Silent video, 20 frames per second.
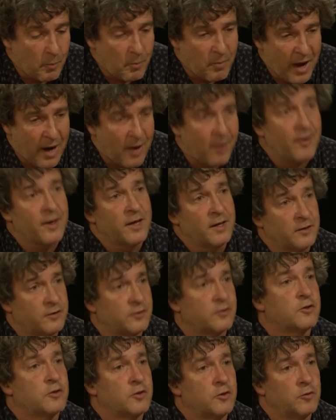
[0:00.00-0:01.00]

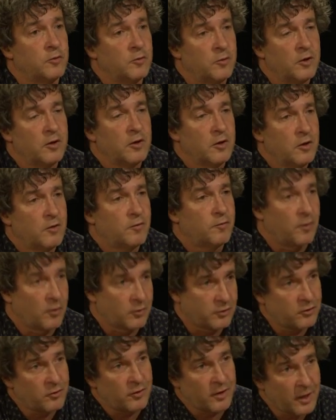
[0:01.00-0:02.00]
barriers to
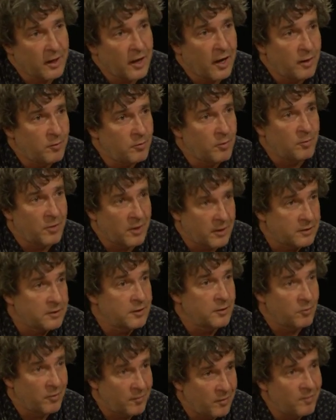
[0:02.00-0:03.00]
fostering
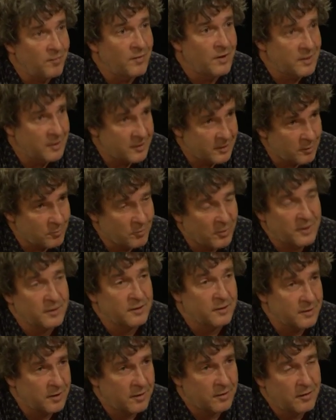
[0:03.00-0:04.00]
capability within the
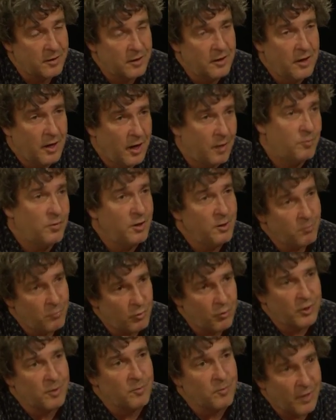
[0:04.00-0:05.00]
disciplines that have been
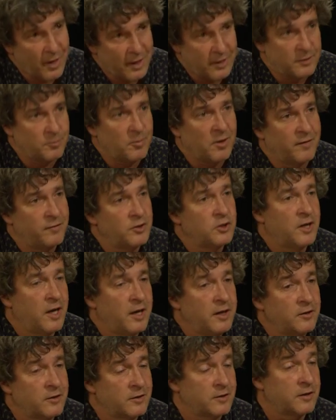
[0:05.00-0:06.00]
put in place by the
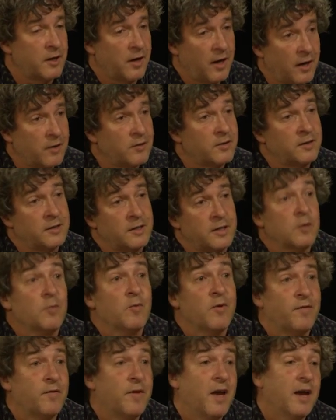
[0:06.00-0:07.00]
changes. So how to deal
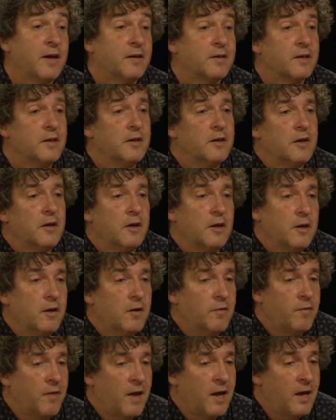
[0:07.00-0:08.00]
with that?
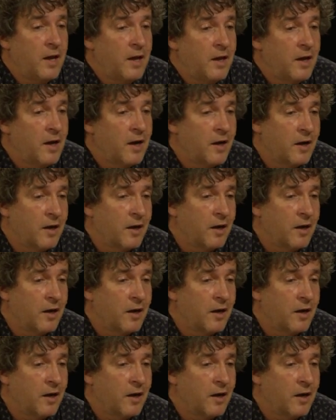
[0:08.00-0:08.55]
They